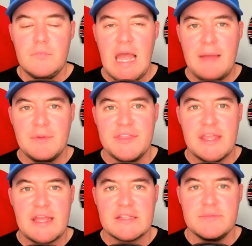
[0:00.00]
I would
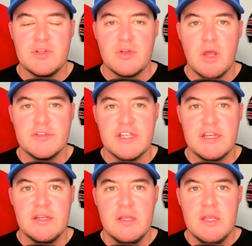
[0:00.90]
think S M U goes
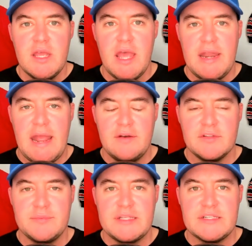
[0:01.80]
in and
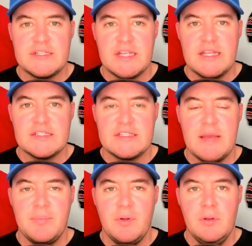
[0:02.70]
handles business against
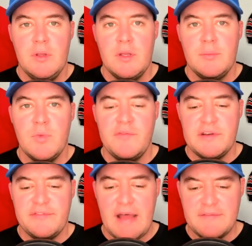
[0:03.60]
Temple, moving
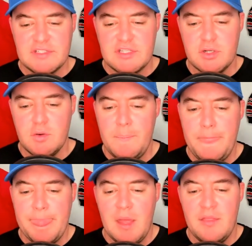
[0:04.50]
to five and two.
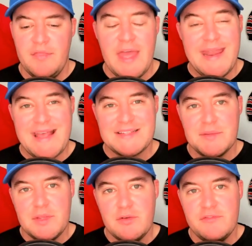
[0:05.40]
Then S
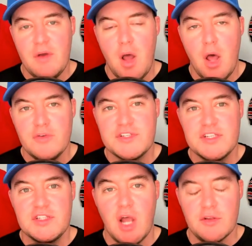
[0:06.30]
M U
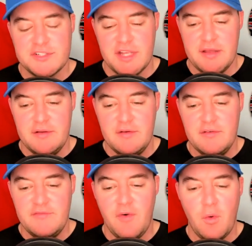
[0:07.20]
hosts Tulsa
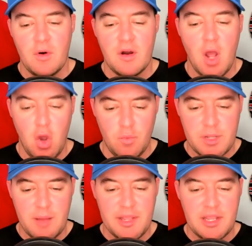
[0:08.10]
for
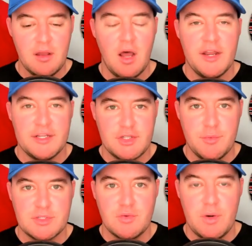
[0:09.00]
homecoming on
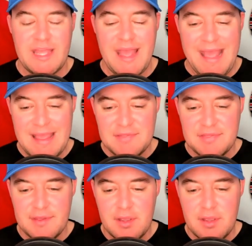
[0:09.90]
October twenty-eighth,